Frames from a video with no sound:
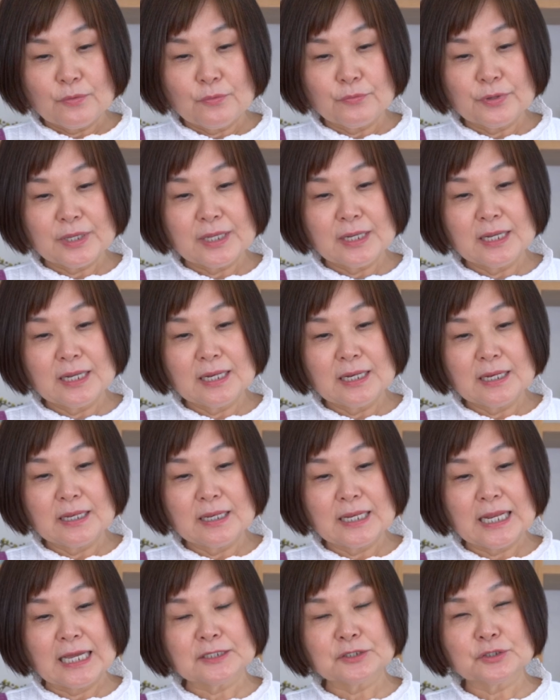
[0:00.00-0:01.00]
we
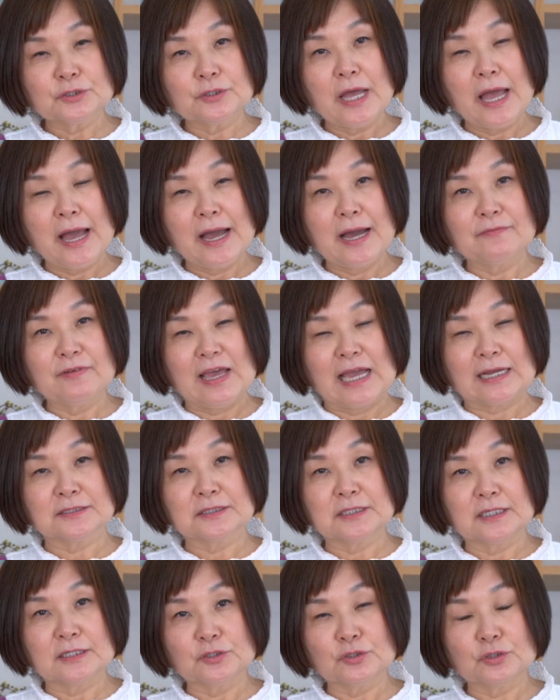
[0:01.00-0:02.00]
like to have
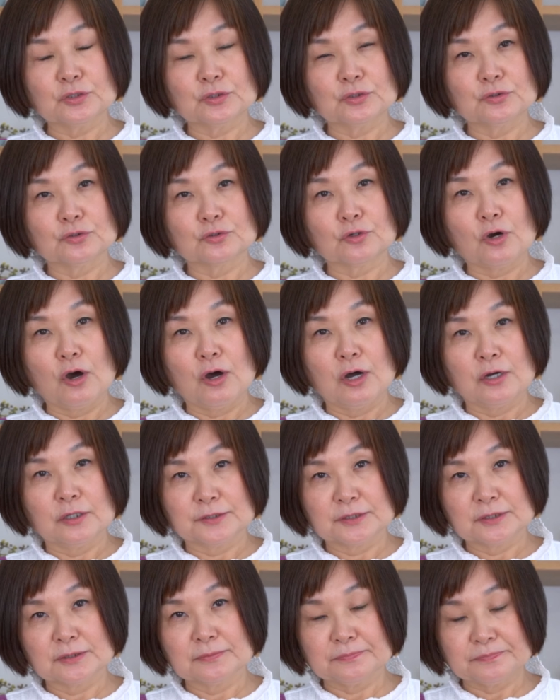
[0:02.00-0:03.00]
access to
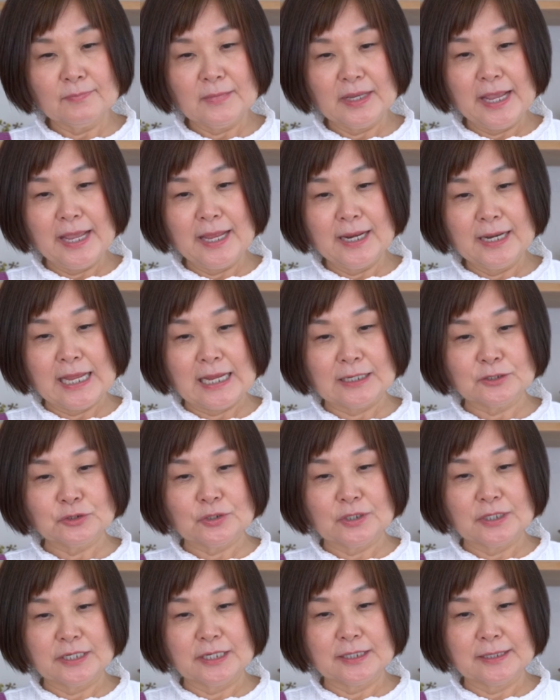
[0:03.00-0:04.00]
gauze. And
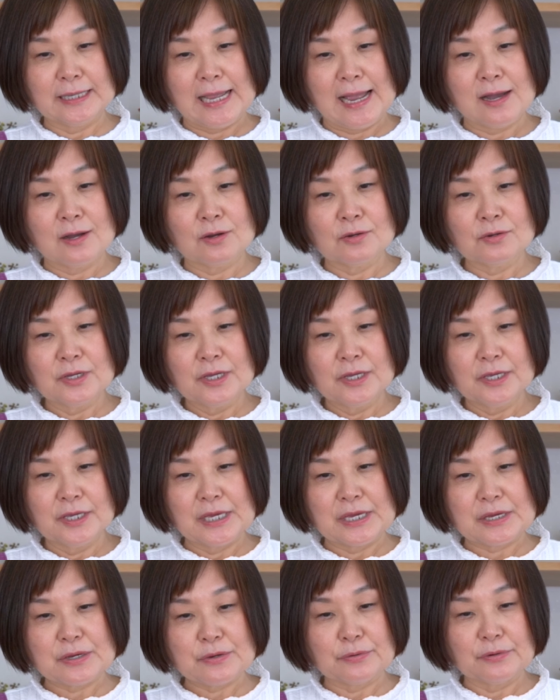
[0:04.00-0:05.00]
actually now
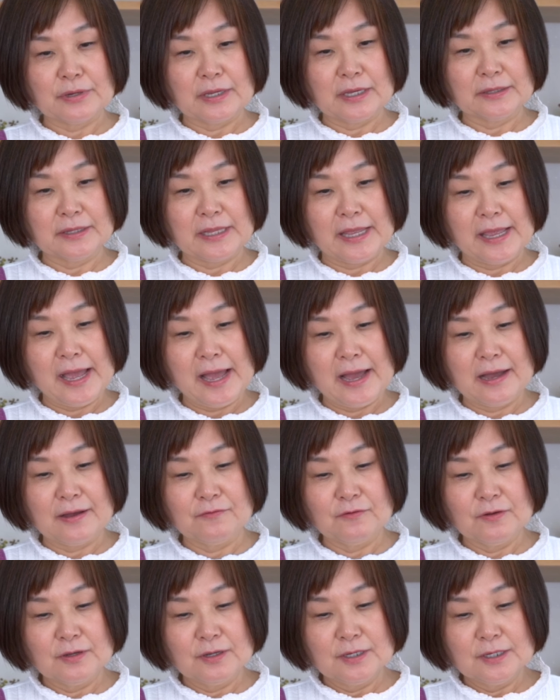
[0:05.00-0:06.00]
in Korea, they
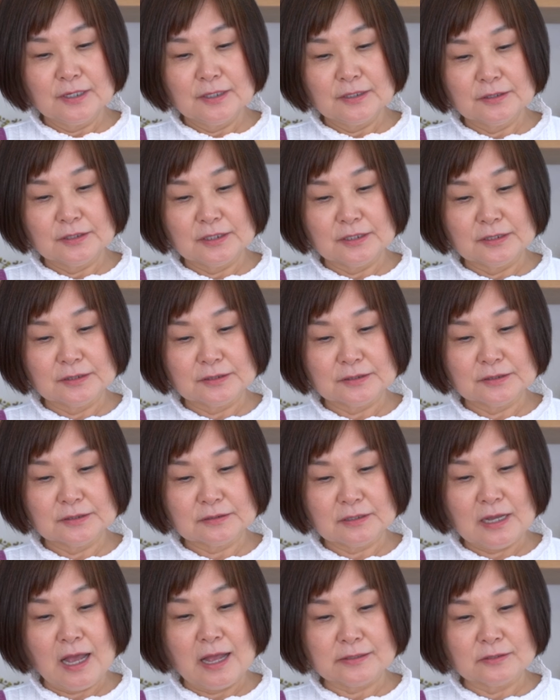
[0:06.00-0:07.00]
have
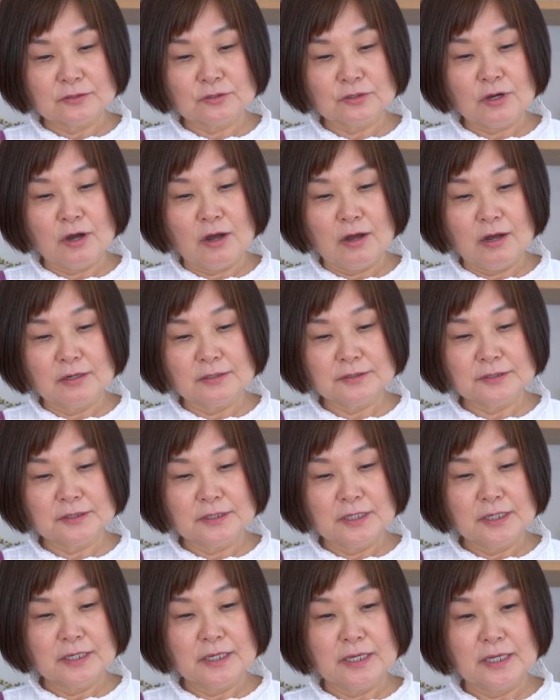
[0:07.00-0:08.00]
this cotton gauze
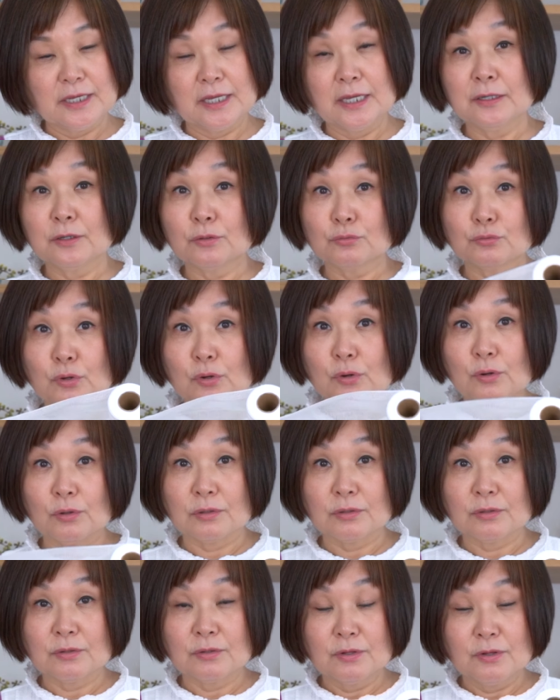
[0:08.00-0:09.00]
in a
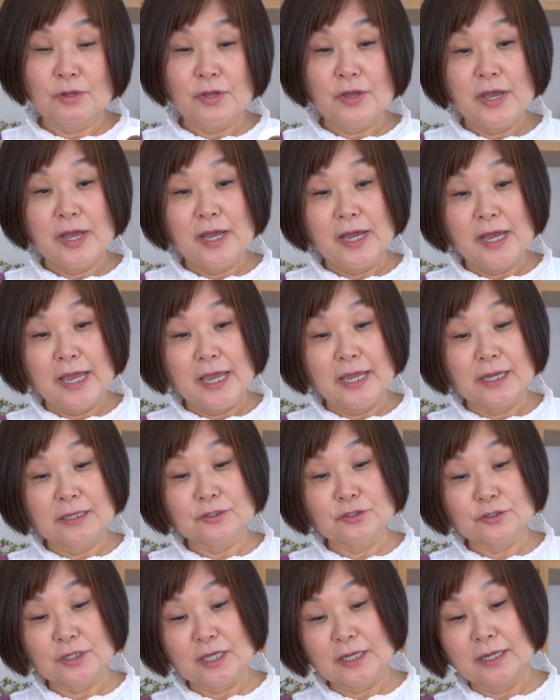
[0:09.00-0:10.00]
roll.
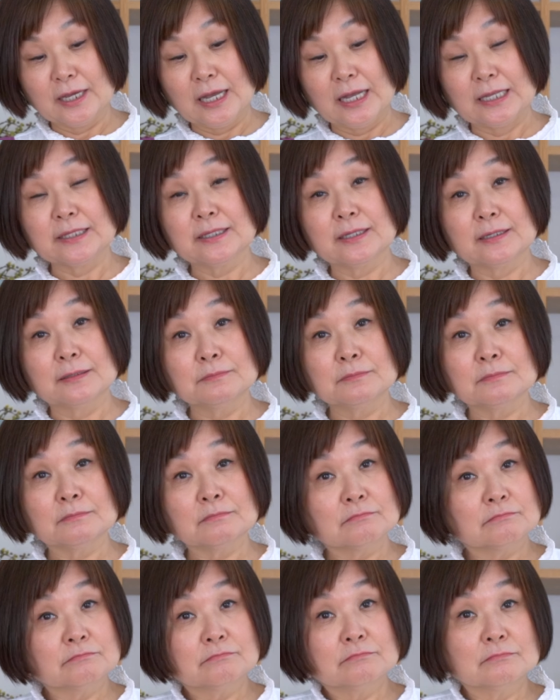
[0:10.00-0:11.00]
And you can cut them
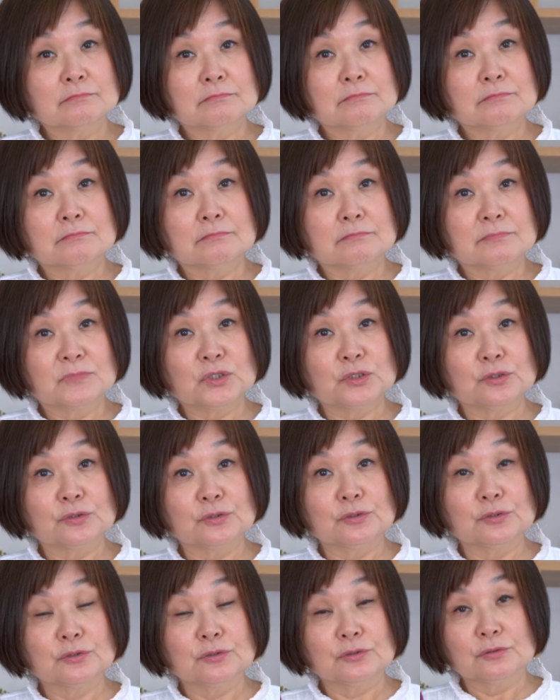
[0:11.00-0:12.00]

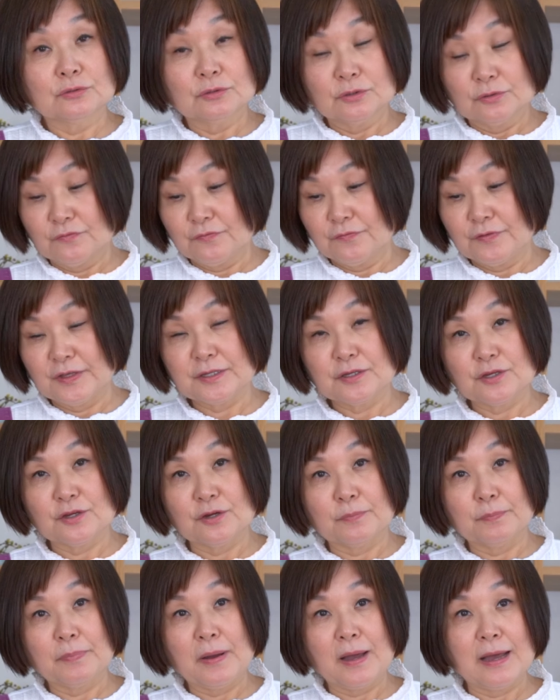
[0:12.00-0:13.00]
to fit
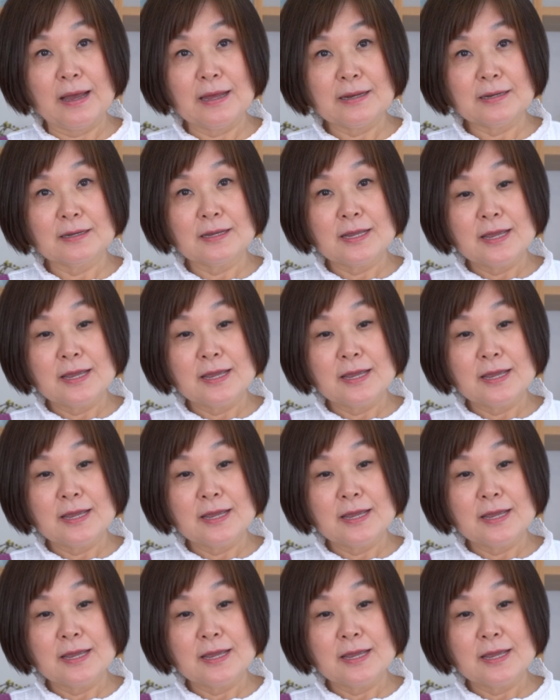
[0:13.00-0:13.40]
your pot